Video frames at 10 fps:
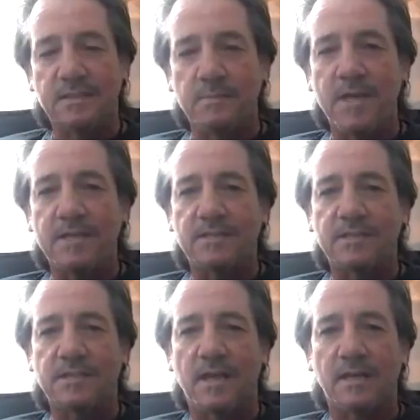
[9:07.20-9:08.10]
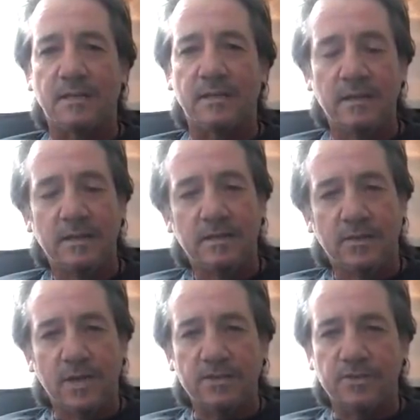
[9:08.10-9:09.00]
amazing signing,
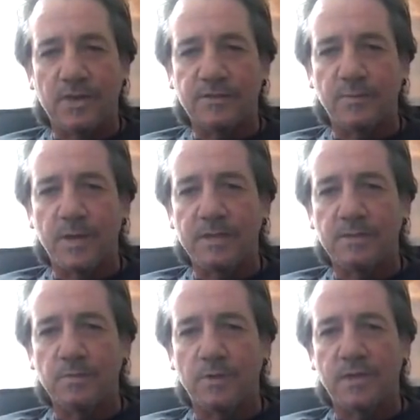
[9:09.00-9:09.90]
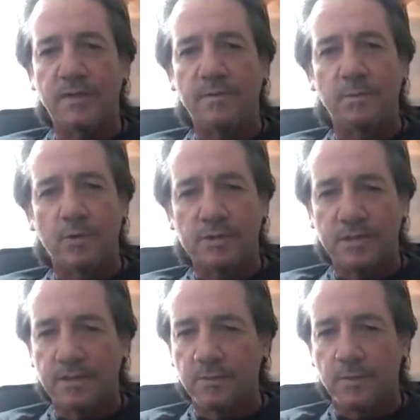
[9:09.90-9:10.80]
great transformation, what David
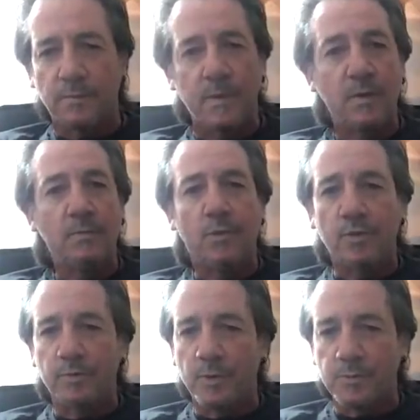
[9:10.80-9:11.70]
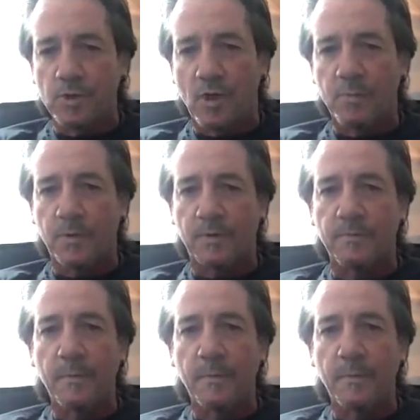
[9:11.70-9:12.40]
Moyes did with him, putting him up top and